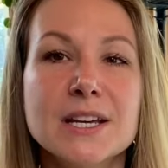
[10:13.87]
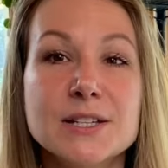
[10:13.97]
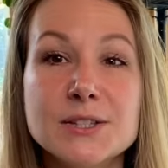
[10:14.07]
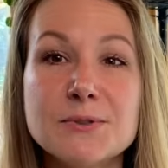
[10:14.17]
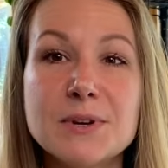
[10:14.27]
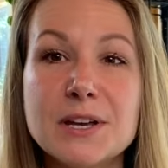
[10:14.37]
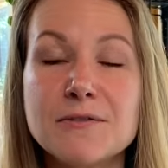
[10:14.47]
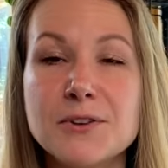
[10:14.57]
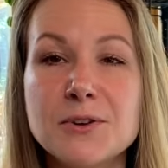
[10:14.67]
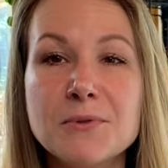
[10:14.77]
So
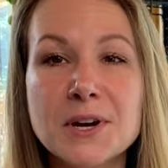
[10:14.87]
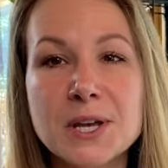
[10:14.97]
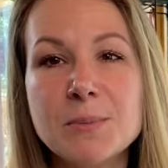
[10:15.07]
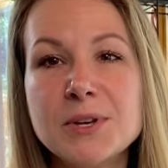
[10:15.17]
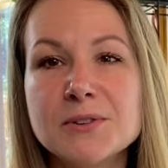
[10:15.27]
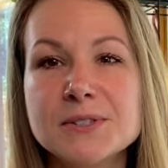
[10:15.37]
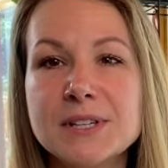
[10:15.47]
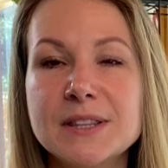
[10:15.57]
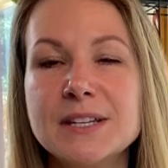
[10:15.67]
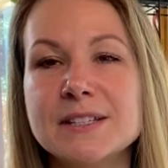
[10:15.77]
if you are keeping your
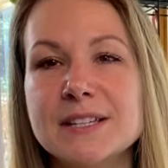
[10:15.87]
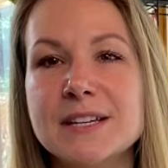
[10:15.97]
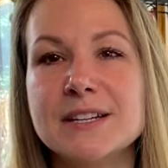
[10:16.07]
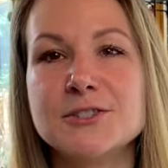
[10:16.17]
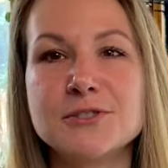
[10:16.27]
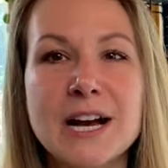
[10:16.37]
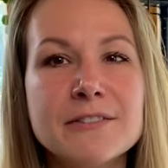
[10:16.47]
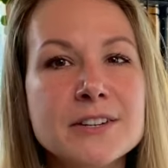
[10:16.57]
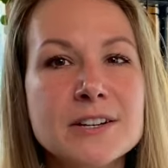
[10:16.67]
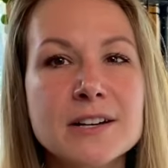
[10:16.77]
seedlings in a
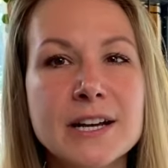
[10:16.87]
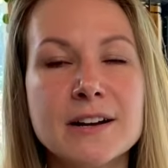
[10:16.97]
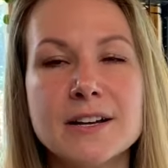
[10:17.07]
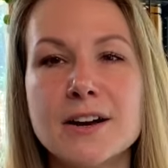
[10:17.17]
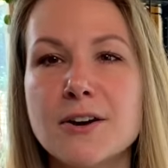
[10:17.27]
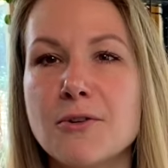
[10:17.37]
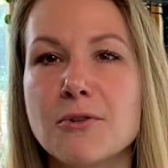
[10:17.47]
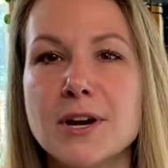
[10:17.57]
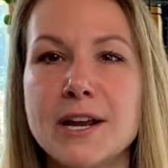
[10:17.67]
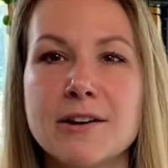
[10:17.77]
draftier area
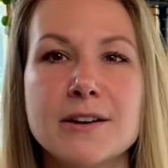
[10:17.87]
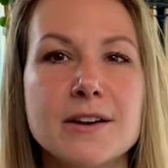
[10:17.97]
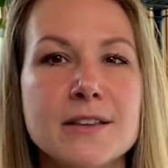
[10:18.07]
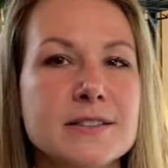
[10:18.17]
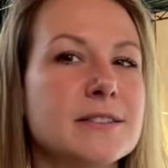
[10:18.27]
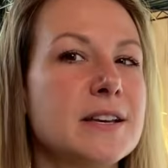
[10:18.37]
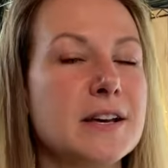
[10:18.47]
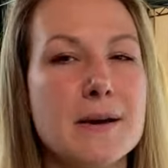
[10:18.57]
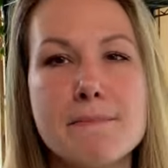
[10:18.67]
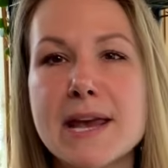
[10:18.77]
or an area that's like
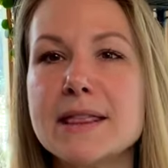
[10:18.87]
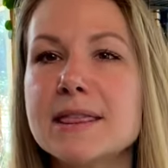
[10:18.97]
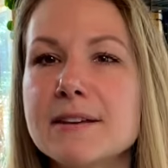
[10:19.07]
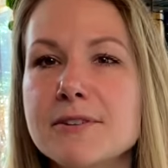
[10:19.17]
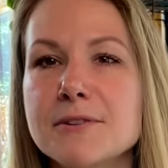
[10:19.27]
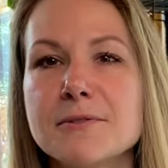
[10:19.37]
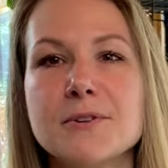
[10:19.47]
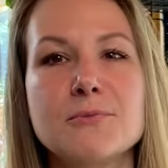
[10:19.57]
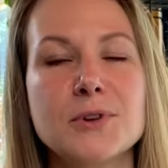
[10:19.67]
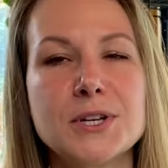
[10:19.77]
a main living
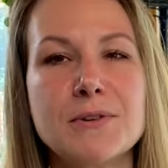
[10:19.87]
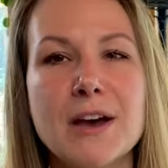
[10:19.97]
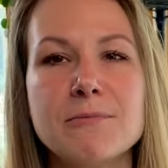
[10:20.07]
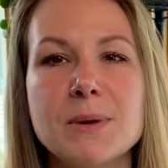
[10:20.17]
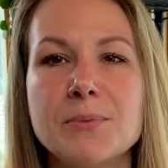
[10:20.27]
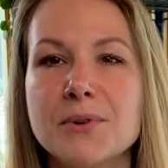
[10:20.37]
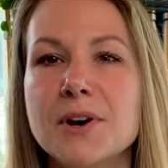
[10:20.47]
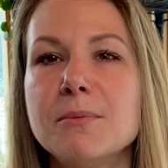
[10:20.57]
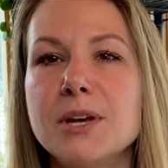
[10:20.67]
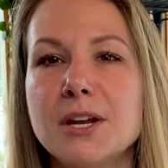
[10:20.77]
room where you have people
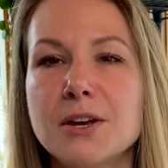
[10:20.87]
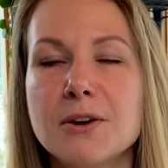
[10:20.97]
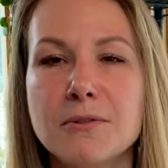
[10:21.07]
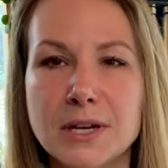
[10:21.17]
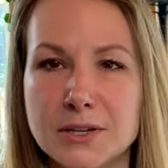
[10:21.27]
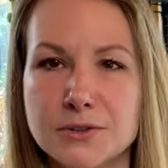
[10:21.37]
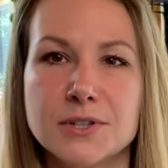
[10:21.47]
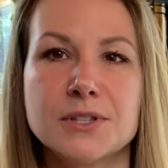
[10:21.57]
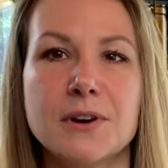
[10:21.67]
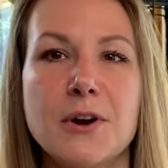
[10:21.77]
coming and going and
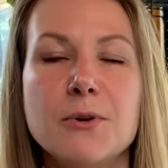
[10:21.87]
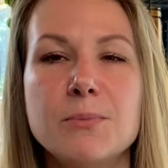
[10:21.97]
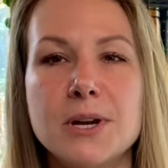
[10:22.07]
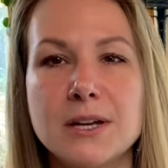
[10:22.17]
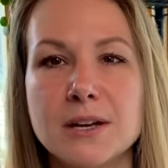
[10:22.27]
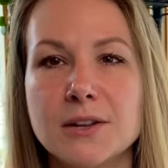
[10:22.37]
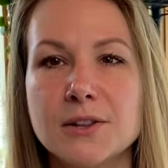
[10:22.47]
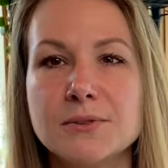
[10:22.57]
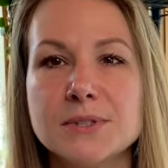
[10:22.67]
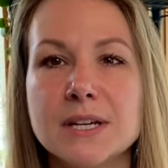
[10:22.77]
doors are opening and
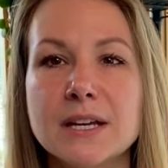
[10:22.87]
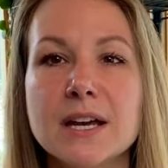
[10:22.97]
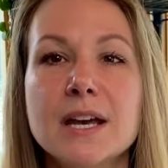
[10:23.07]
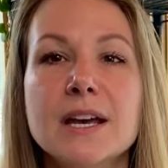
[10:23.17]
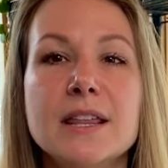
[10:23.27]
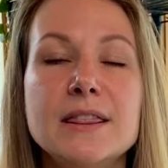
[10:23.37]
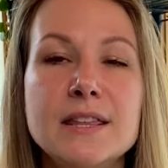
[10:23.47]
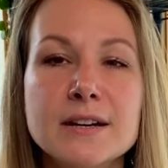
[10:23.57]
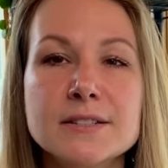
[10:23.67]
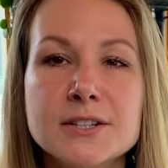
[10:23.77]
closing,
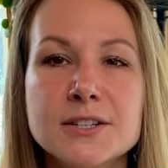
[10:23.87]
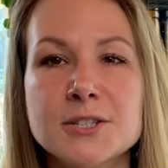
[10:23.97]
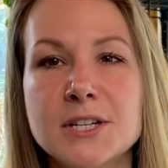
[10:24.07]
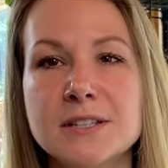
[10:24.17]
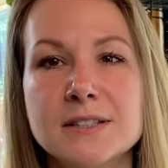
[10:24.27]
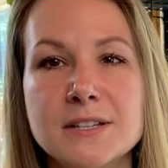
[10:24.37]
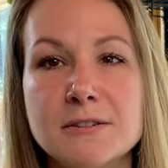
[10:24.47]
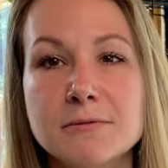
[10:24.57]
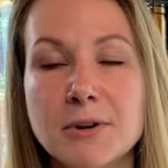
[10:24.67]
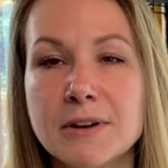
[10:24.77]
there's a good chance that
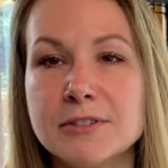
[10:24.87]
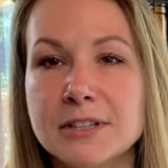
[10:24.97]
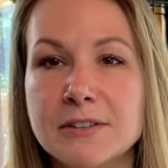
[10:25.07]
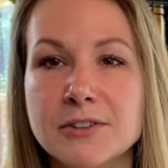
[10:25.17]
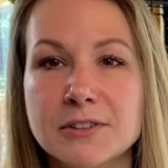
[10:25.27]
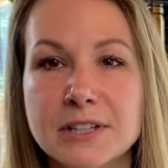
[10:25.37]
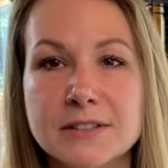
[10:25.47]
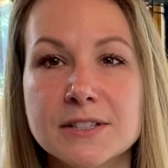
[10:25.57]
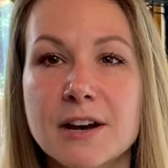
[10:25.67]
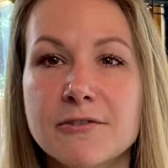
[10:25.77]
you won't have to leave your
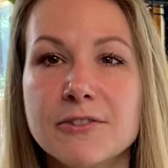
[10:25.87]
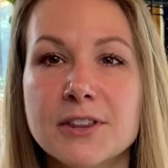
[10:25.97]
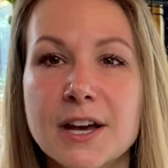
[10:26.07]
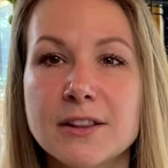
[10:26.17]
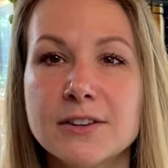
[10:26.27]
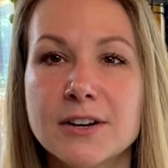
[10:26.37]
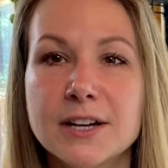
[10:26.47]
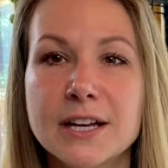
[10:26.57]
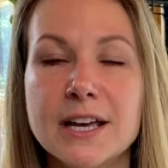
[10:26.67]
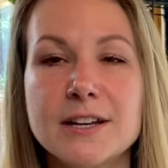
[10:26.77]
lids off for that
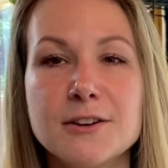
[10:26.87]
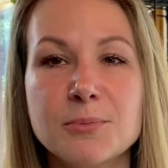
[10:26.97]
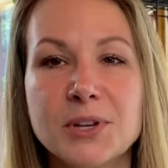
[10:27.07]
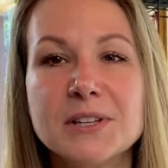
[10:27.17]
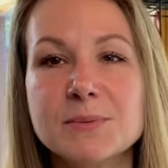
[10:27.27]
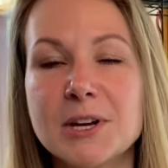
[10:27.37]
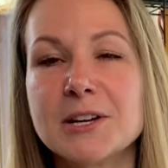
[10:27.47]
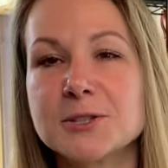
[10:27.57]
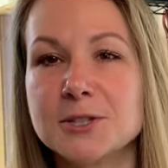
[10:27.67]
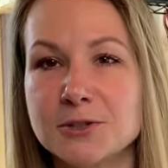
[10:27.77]
long, and your plants might
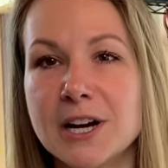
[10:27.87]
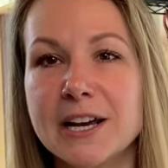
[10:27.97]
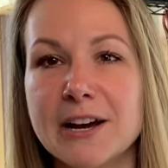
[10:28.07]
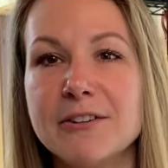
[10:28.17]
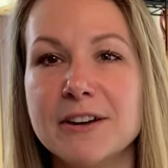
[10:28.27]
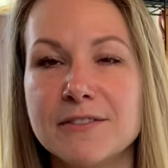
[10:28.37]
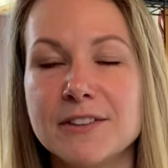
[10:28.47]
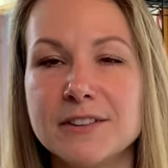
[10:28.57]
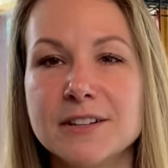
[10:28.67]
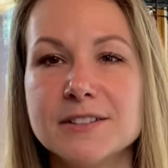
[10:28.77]
actually dry out if the
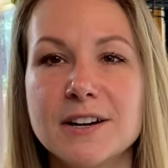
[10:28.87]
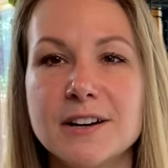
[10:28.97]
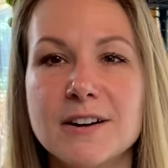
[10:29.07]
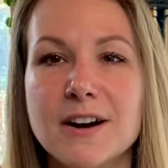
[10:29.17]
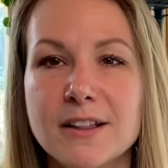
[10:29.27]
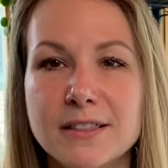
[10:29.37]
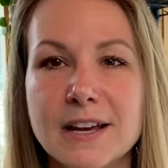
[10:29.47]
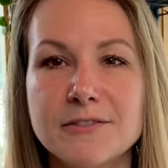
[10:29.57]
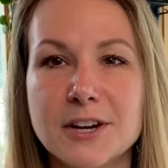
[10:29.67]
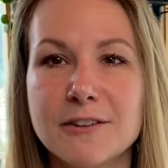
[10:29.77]
lids are
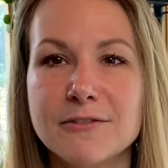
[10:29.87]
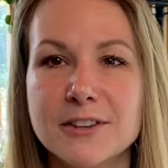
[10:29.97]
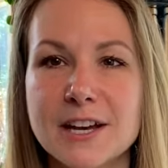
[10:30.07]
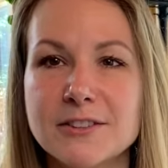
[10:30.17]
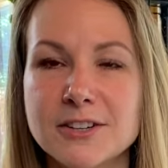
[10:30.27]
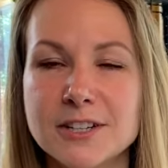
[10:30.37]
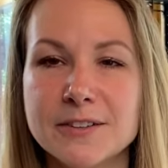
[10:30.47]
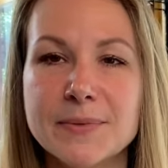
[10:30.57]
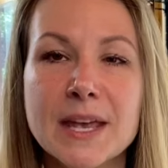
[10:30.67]
left off for that long.